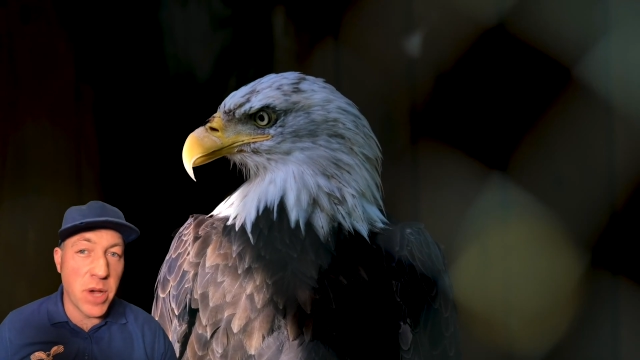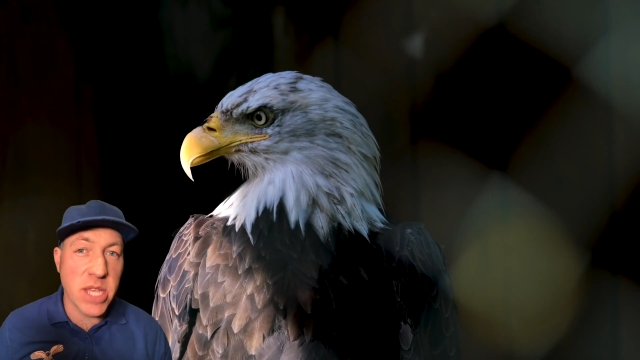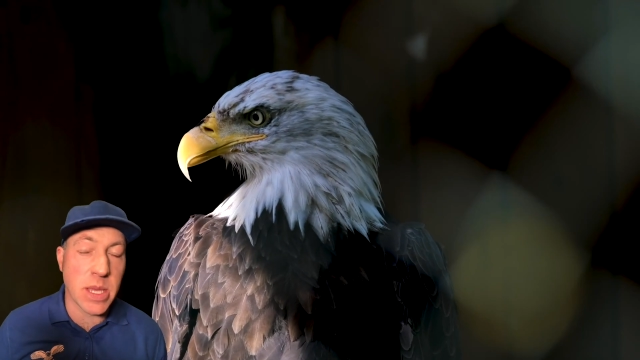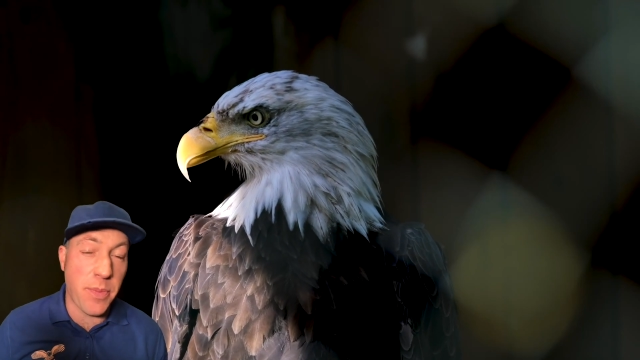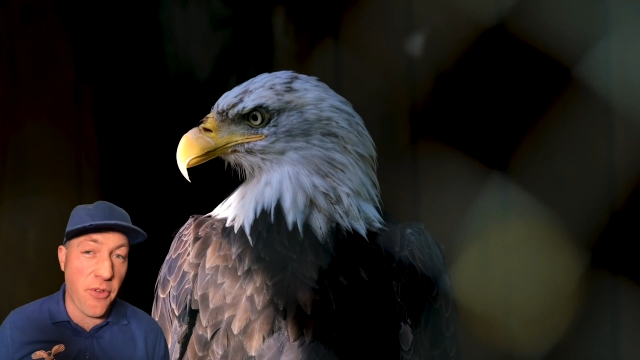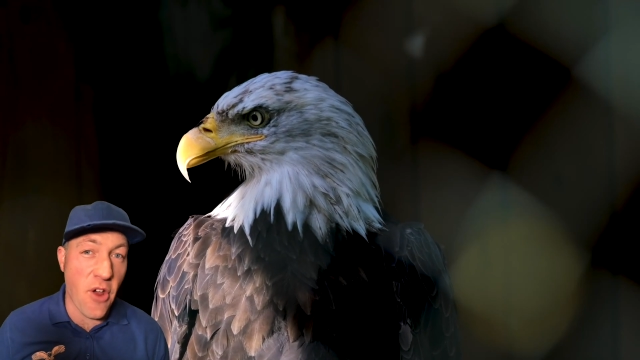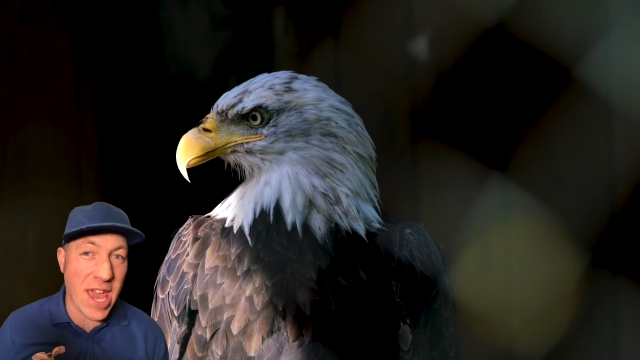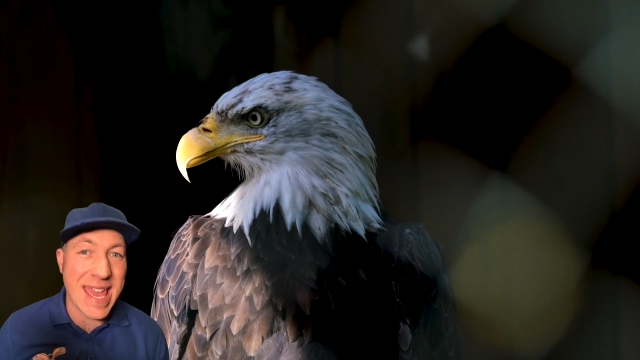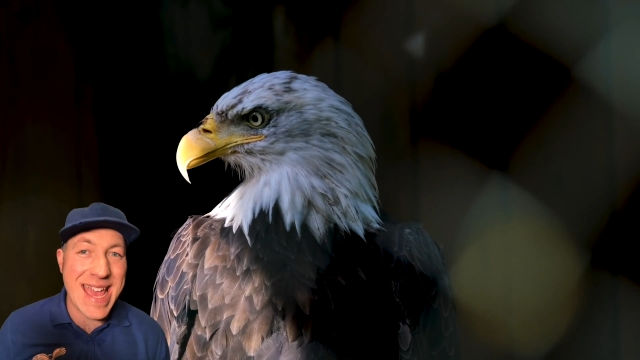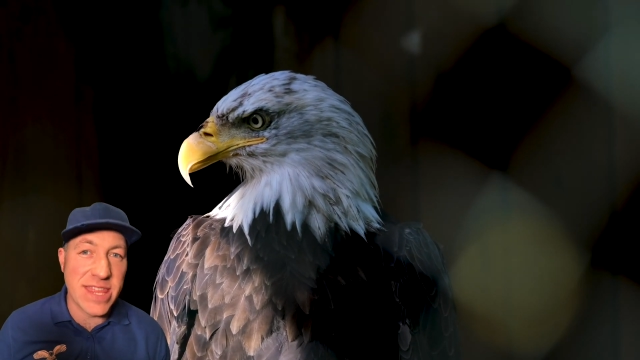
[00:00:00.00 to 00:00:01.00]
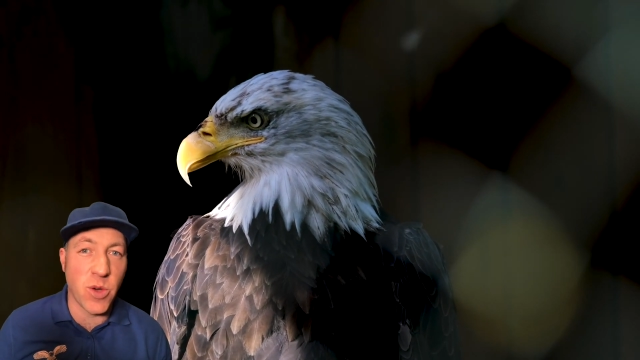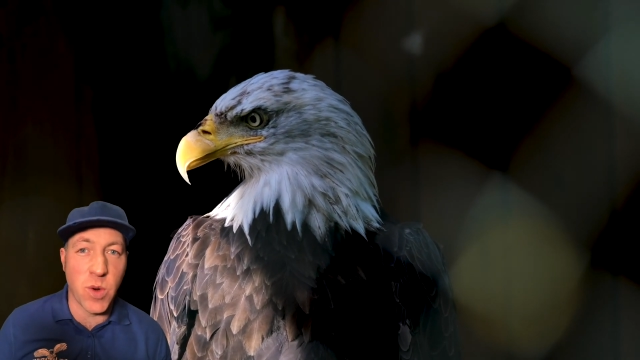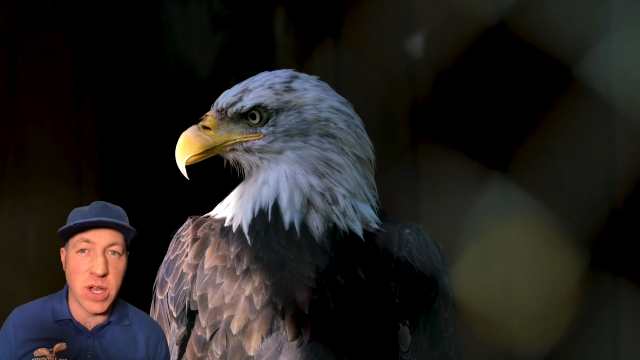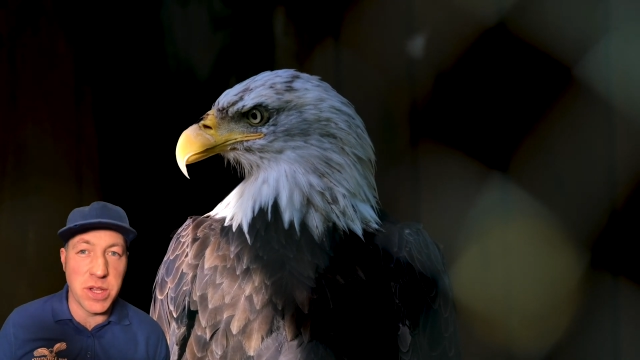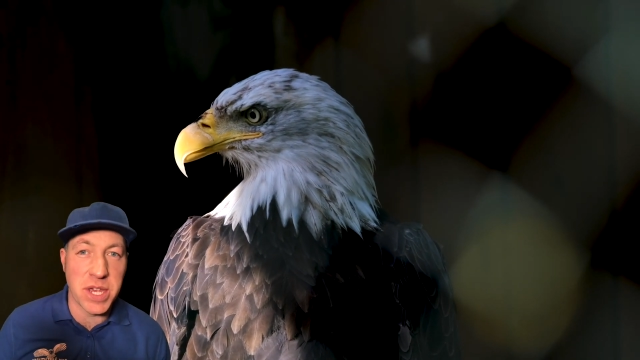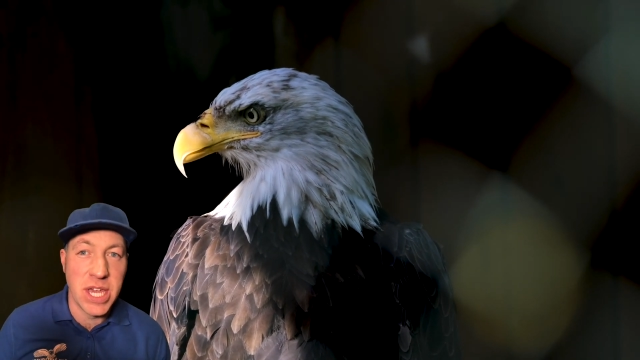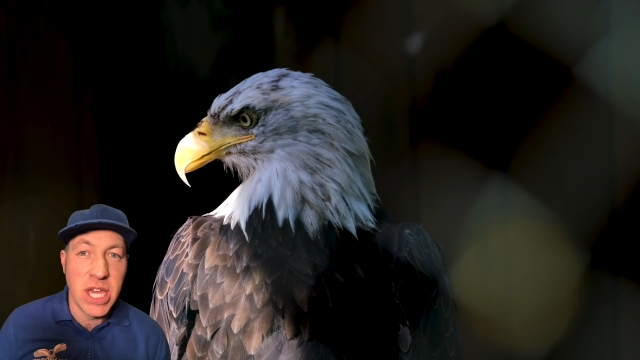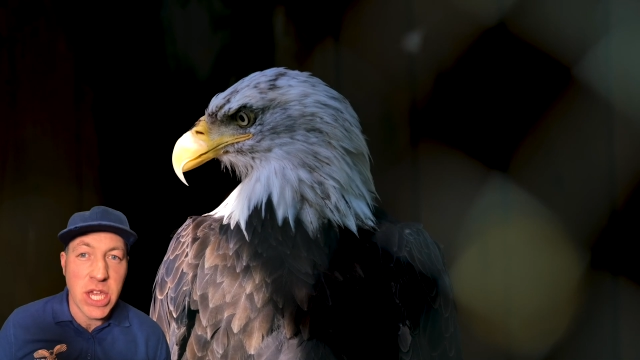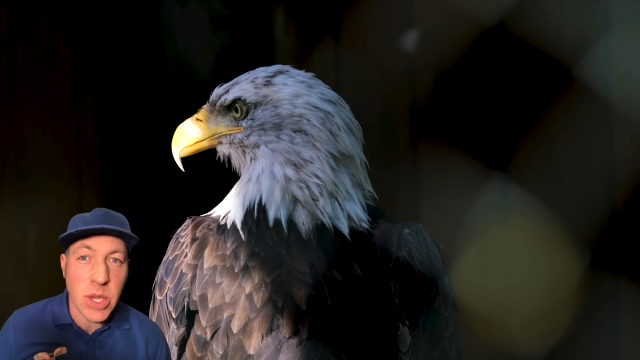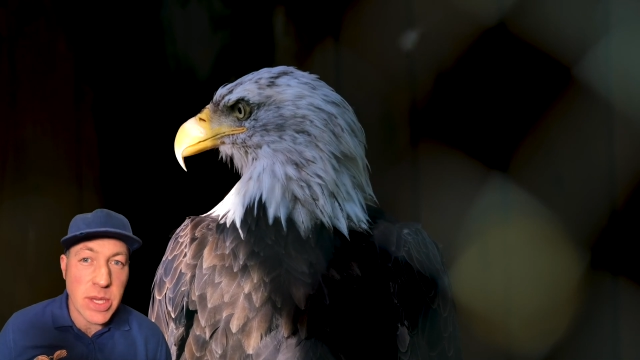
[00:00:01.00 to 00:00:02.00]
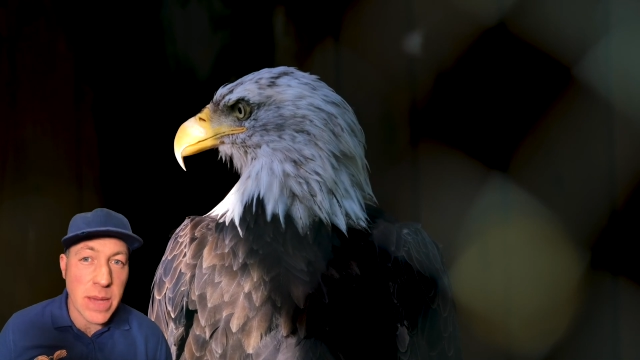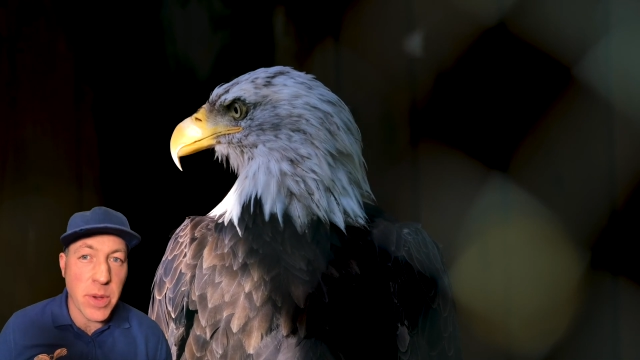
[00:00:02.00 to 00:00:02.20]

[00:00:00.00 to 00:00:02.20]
birds of prey in the world, using